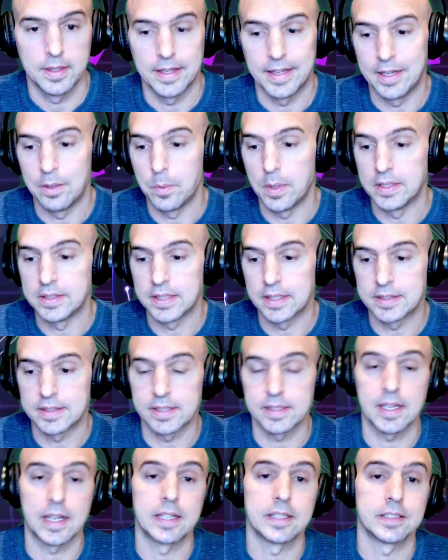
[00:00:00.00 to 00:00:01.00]
Anyways, that's
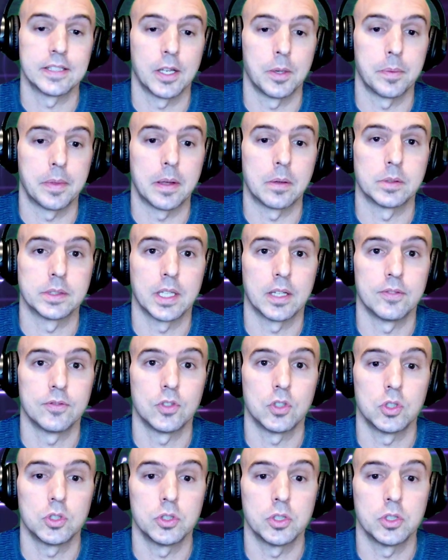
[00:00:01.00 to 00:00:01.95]
it guys, hope that was helpful.